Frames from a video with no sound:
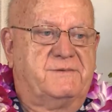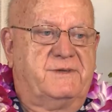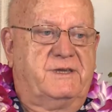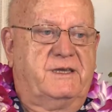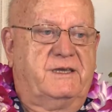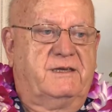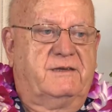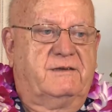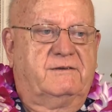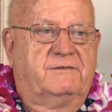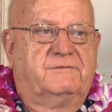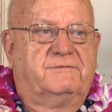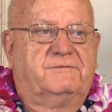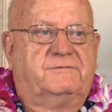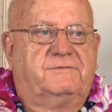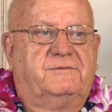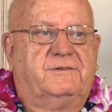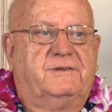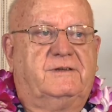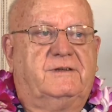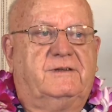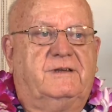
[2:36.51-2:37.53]
me of
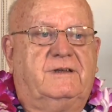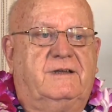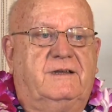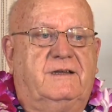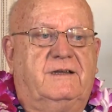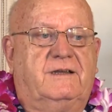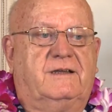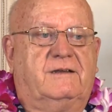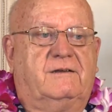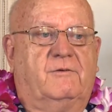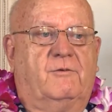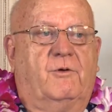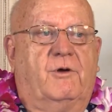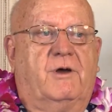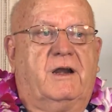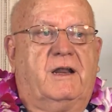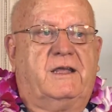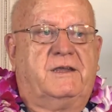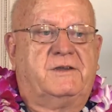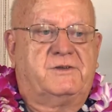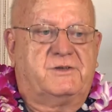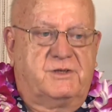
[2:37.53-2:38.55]
what
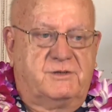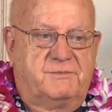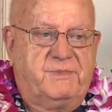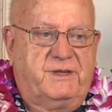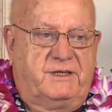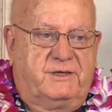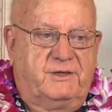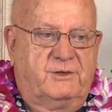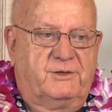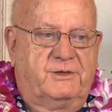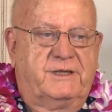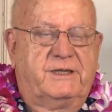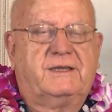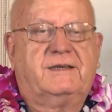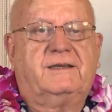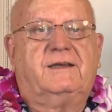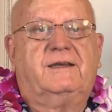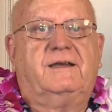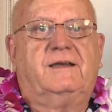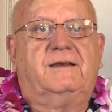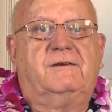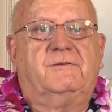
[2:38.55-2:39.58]
I should be
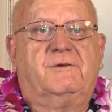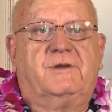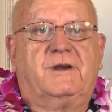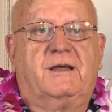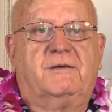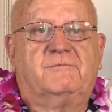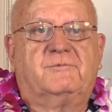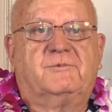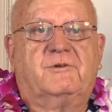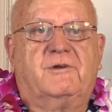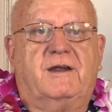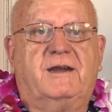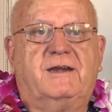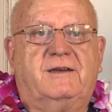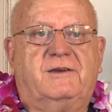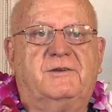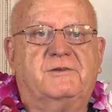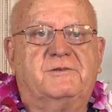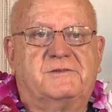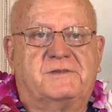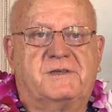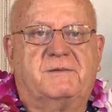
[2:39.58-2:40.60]
doing uh, when I'm trying to
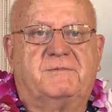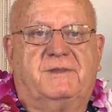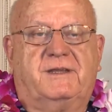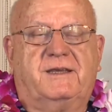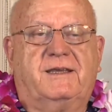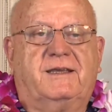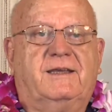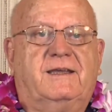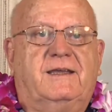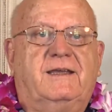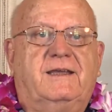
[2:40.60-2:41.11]
do something